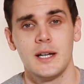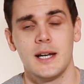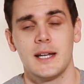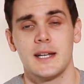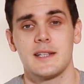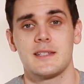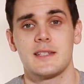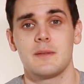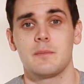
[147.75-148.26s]

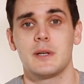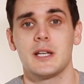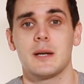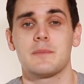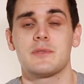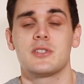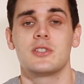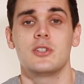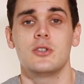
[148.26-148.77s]
and it's simply
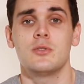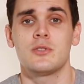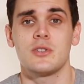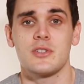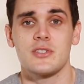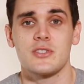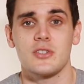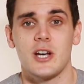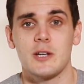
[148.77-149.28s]
up to you to
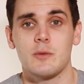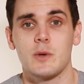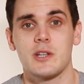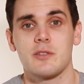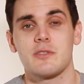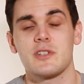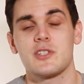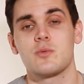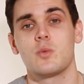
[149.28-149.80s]
decide
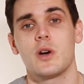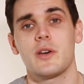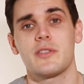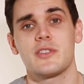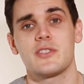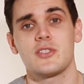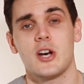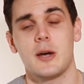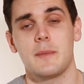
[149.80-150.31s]
whether it's worth the
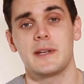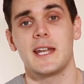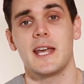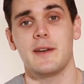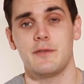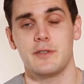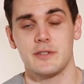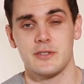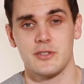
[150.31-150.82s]
time and
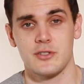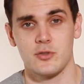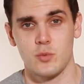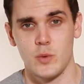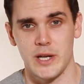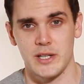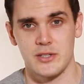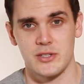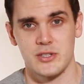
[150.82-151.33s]
effort to
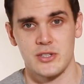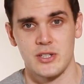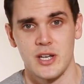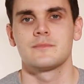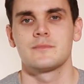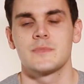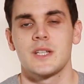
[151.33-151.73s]
switch.